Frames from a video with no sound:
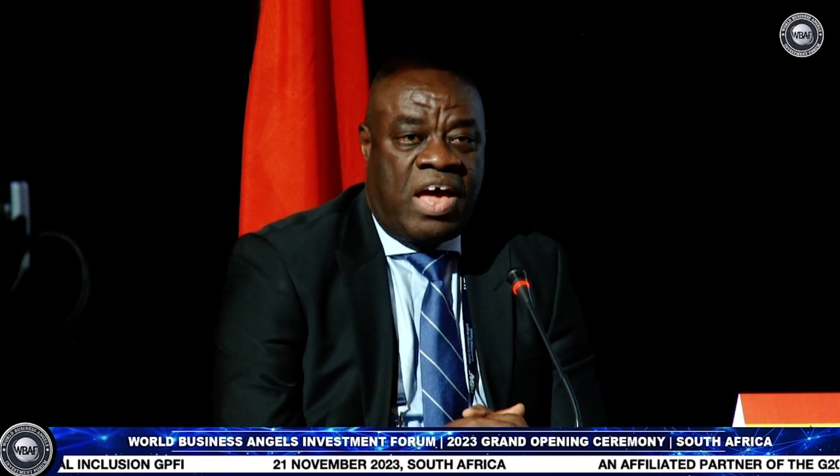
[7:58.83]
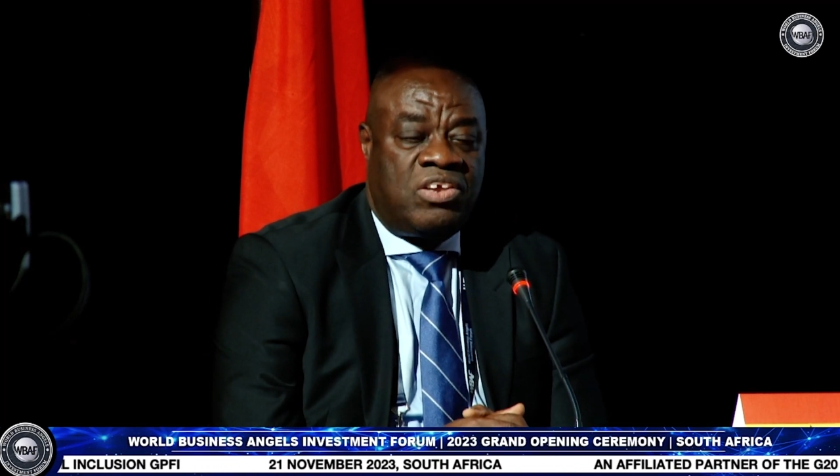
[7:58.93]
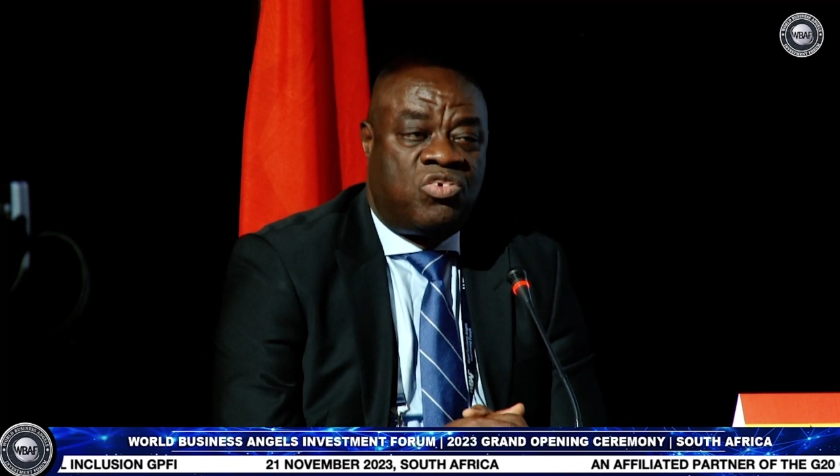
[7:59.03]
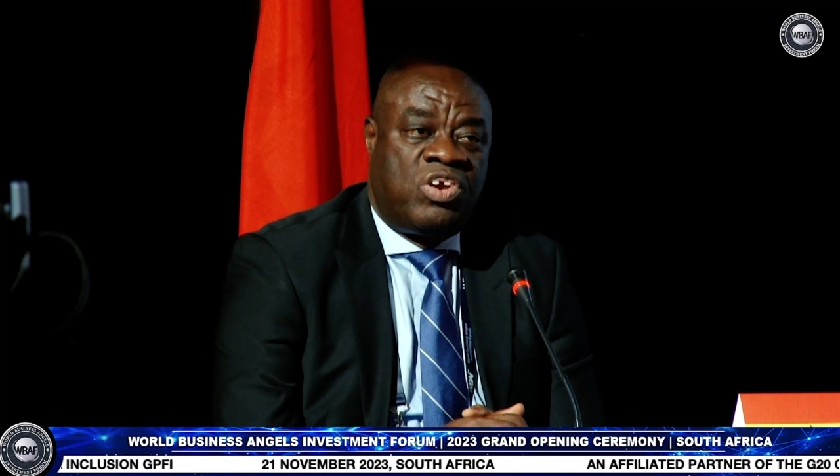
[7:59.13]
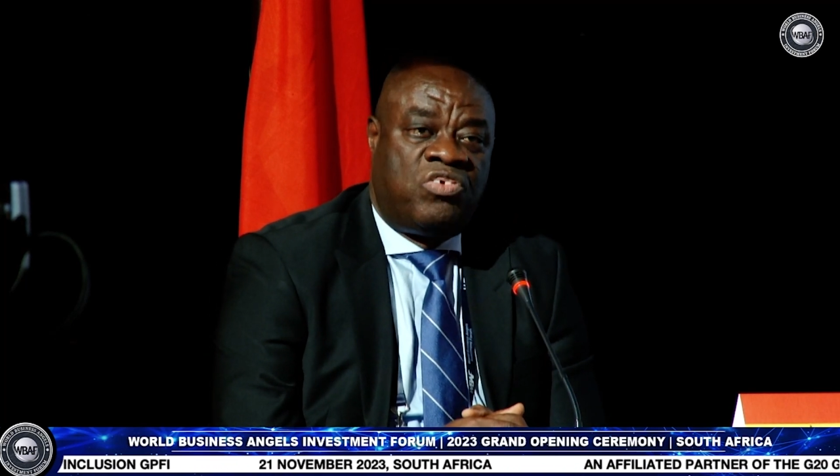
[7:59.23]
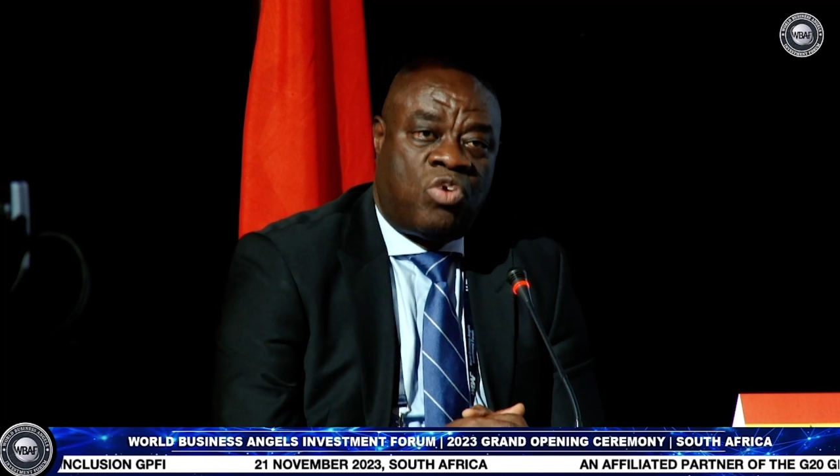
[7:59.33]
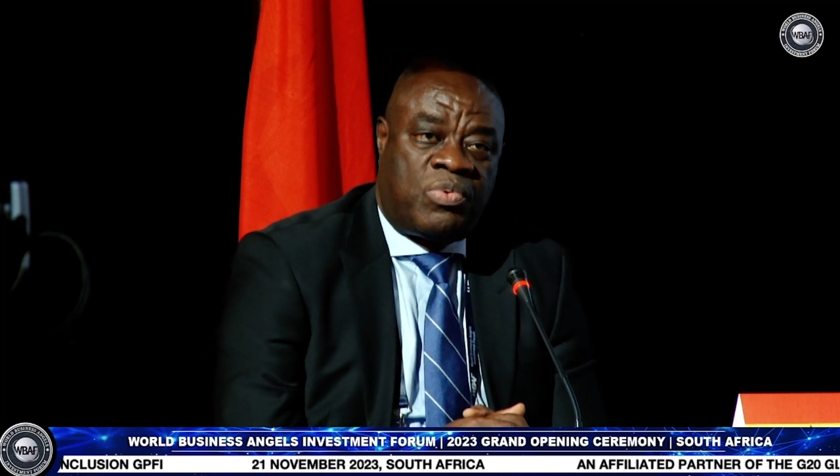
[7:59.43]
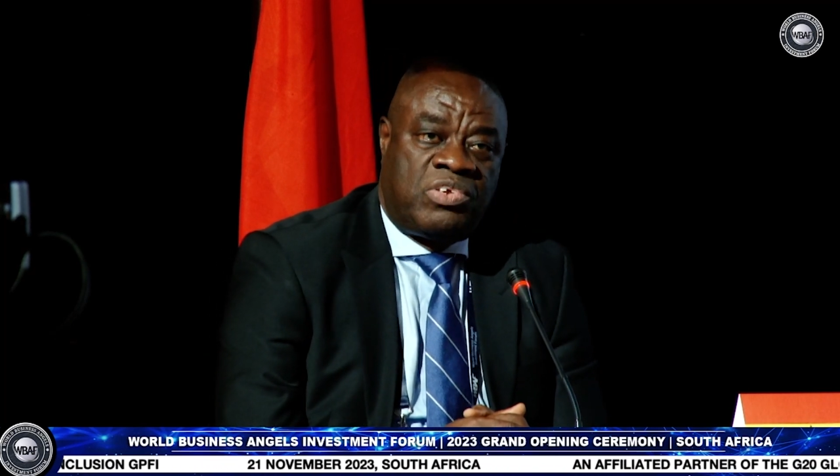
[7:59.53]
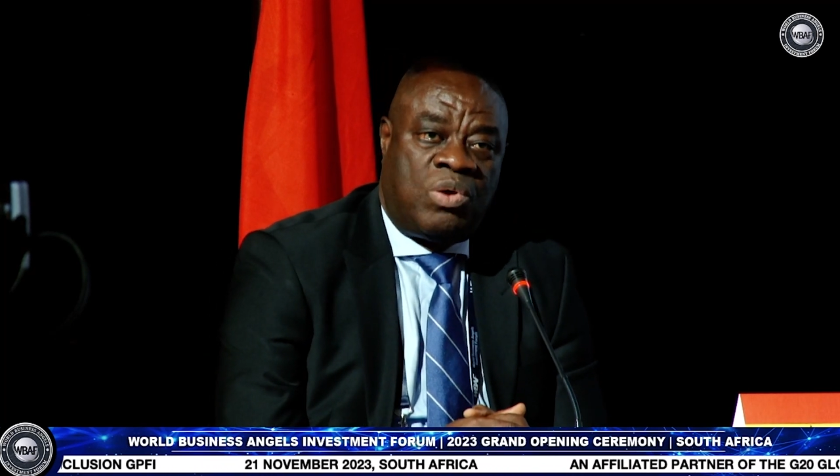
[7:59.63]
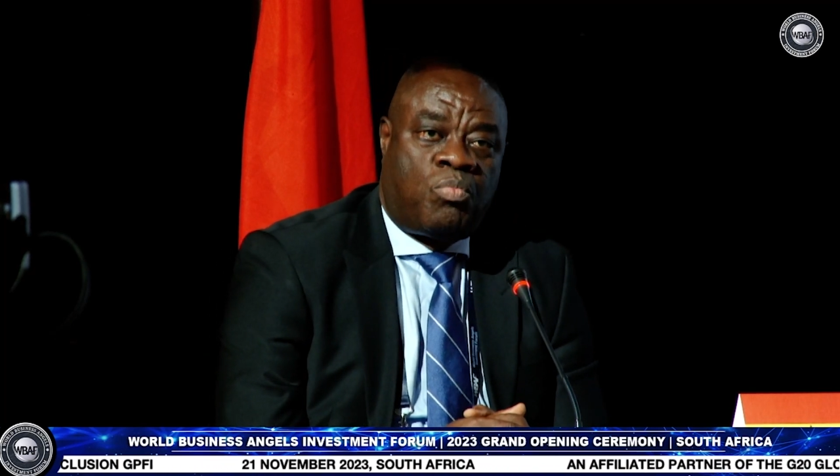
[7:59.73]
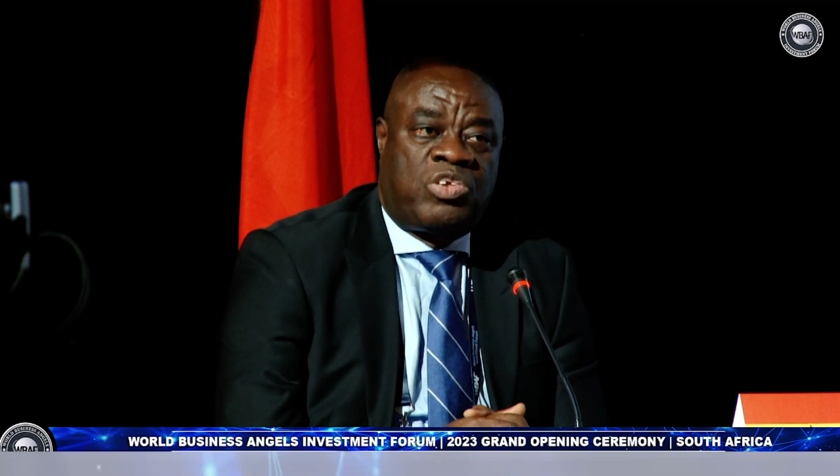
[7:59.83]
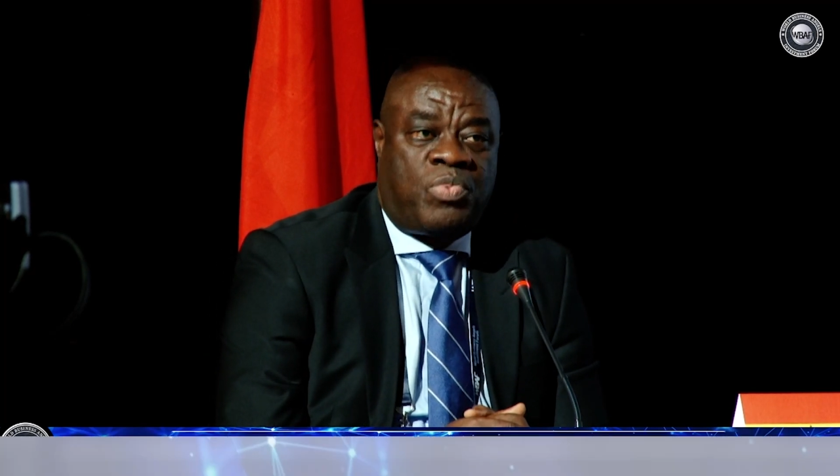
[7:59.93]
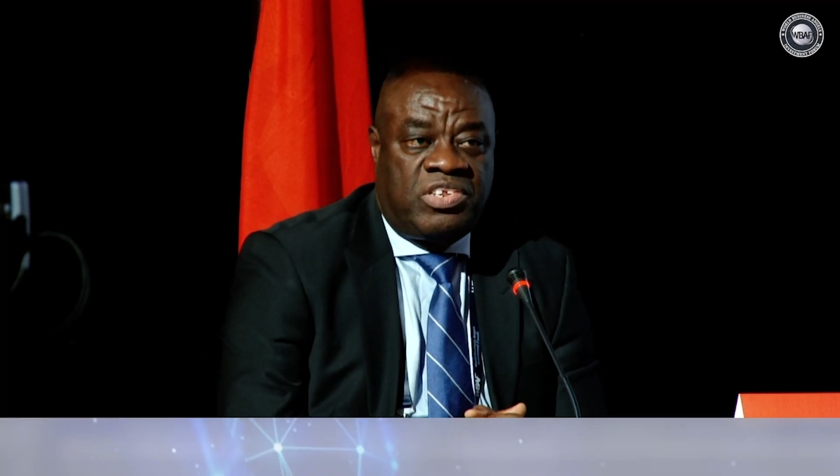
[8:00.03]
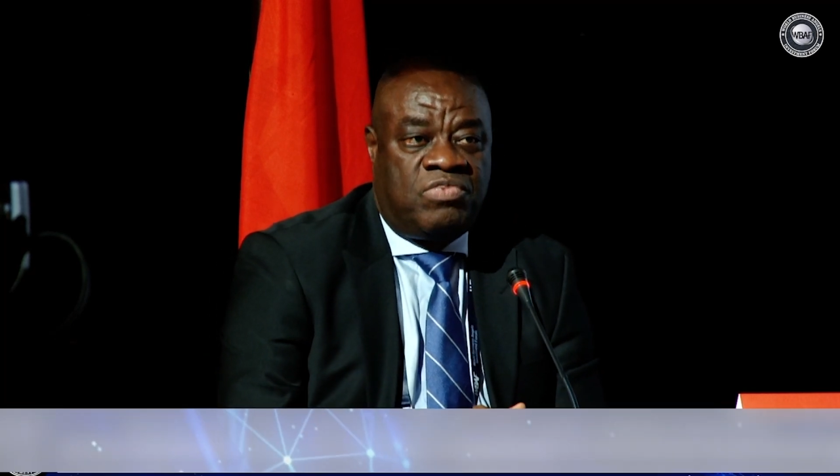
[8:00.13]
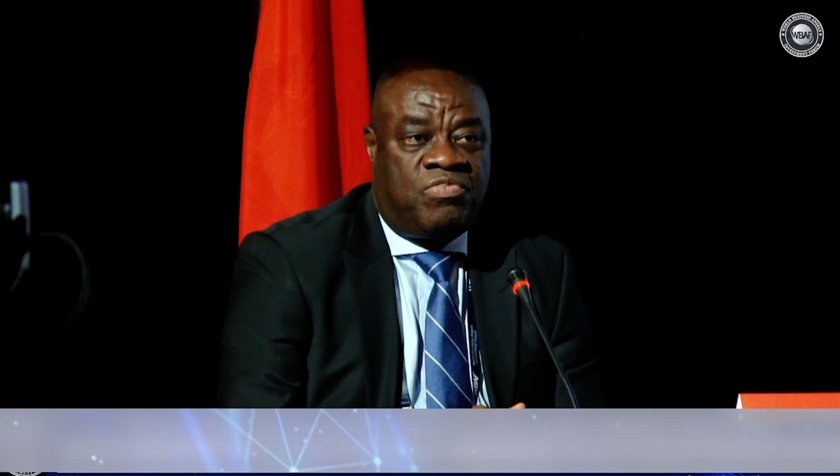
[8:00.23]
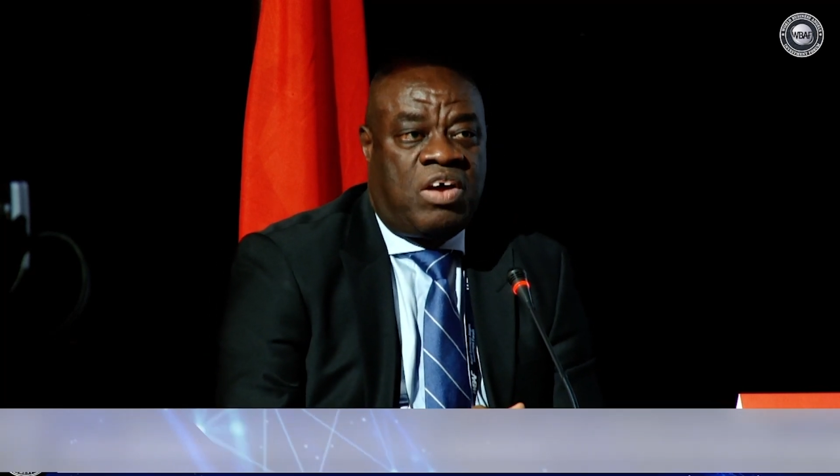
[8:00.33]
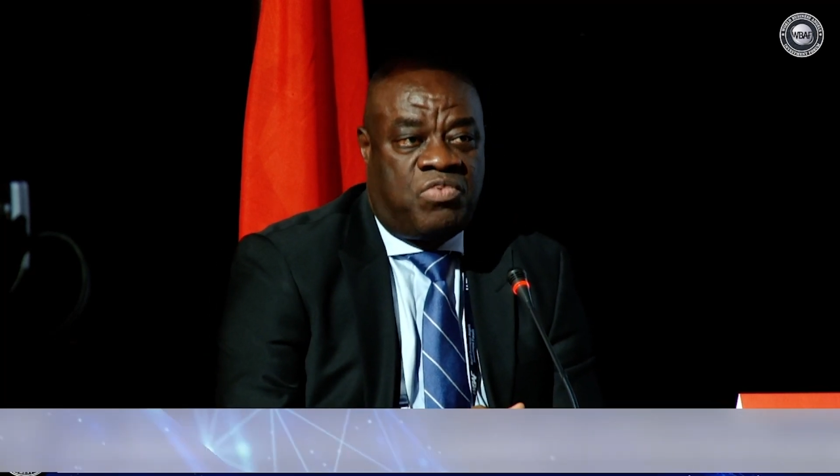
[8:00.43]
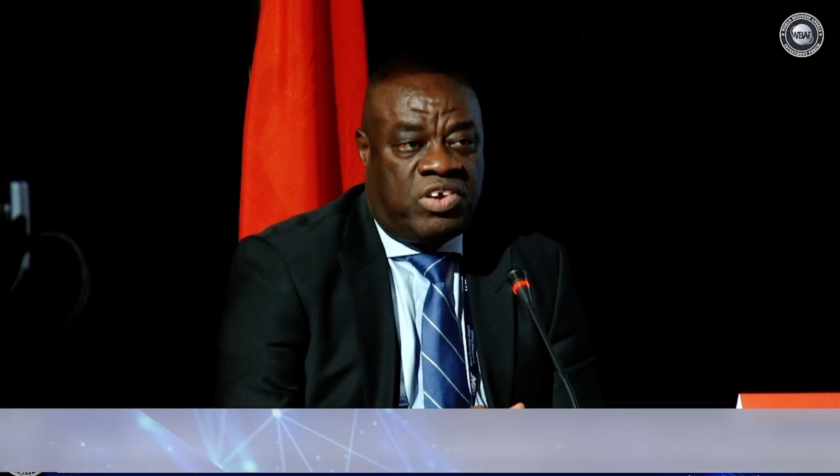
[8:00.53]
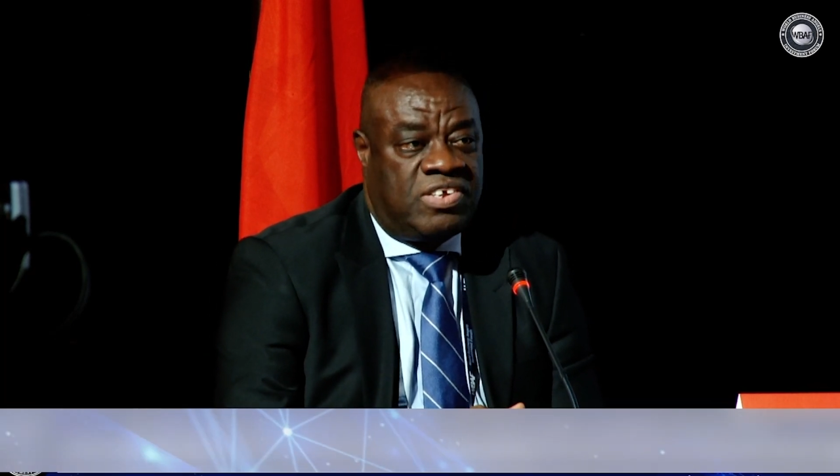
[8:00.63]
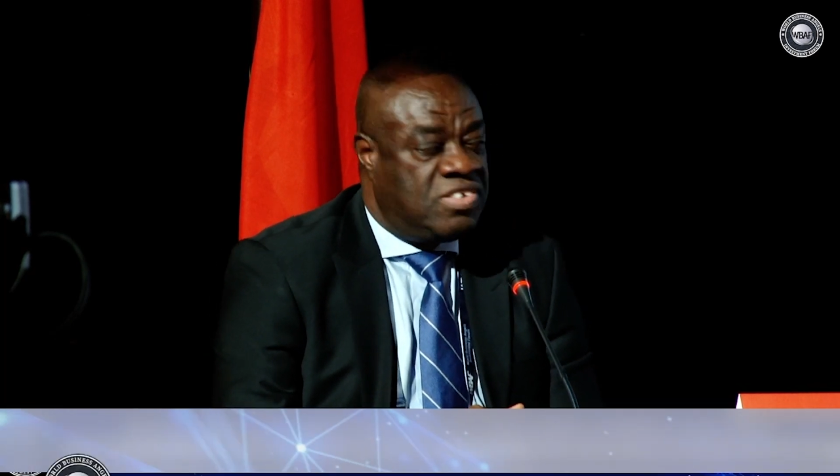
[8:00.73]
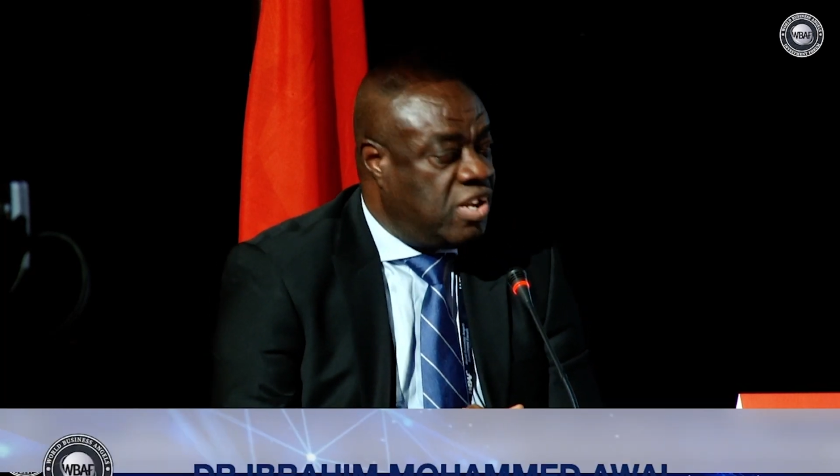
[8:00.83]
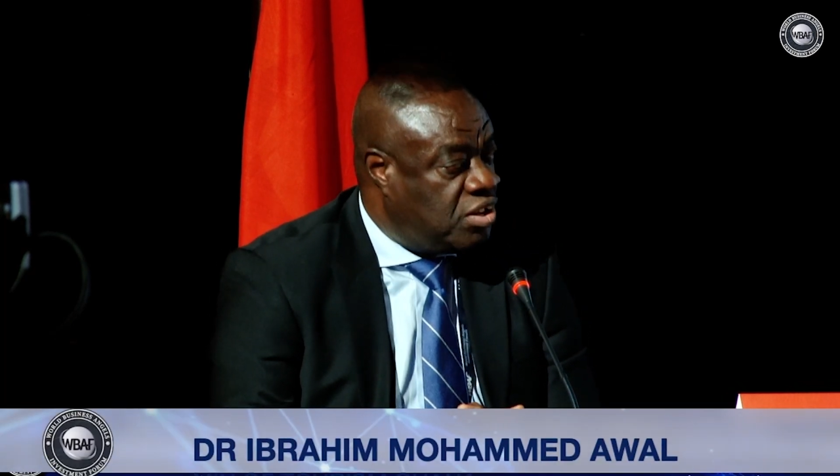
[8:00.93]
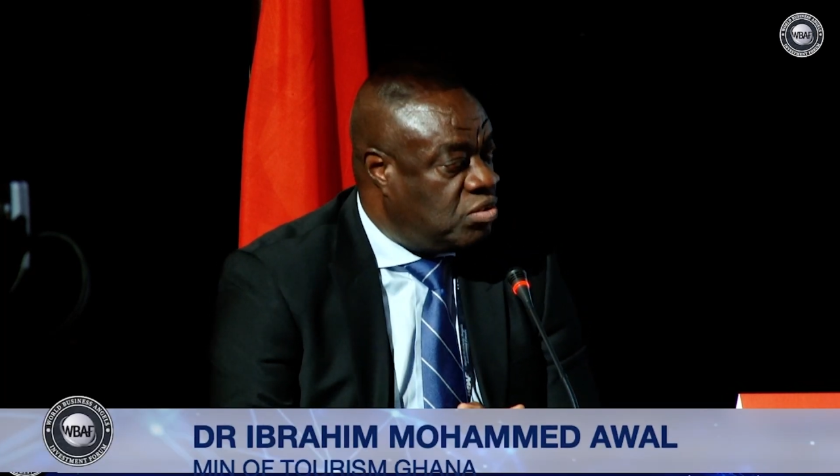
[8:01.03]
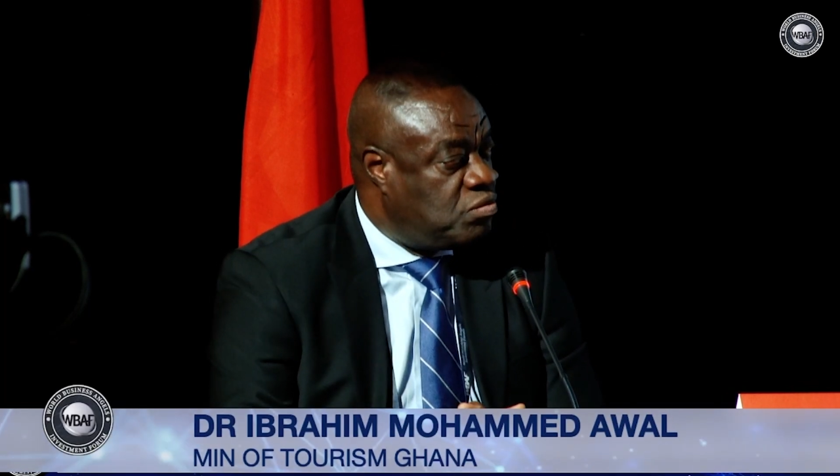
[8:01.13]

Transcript: to create jobs and prosperity for Africans. Thank you.